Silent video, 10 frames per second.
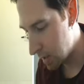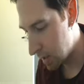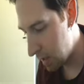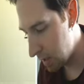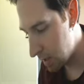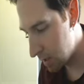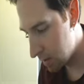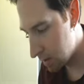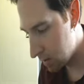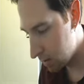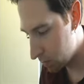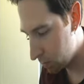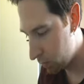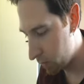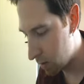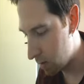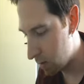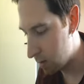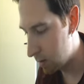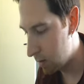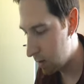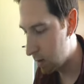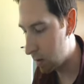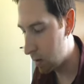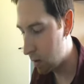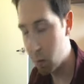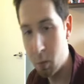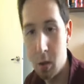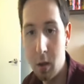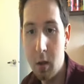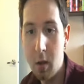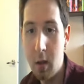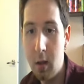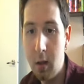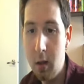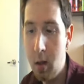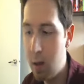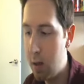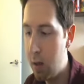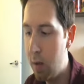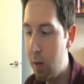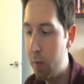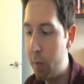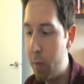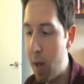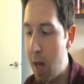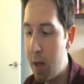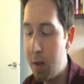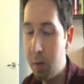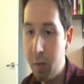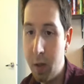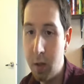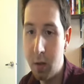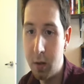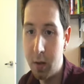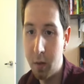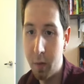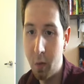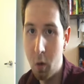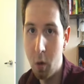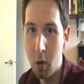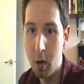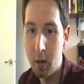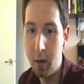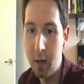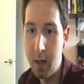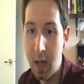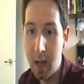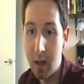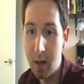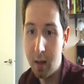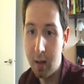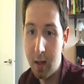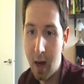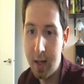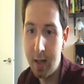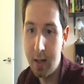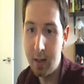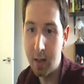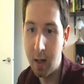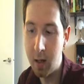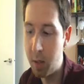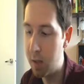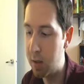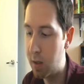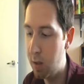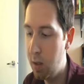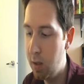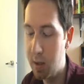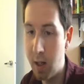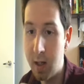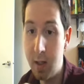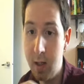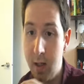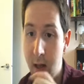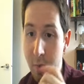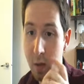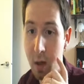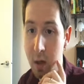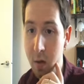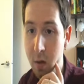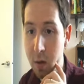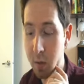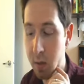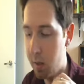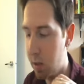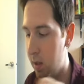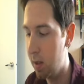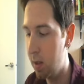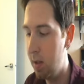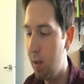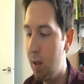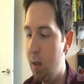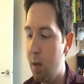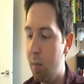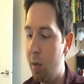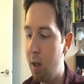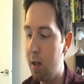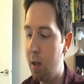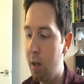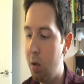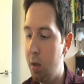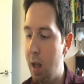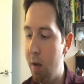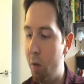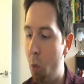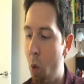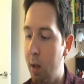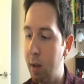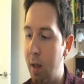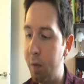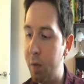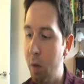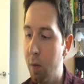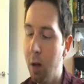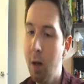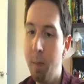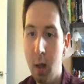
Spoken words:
And moving on, there were a lot of Batman figures for the 90s animated series. I did have a lot of those when I was a kid, but I only have one left over.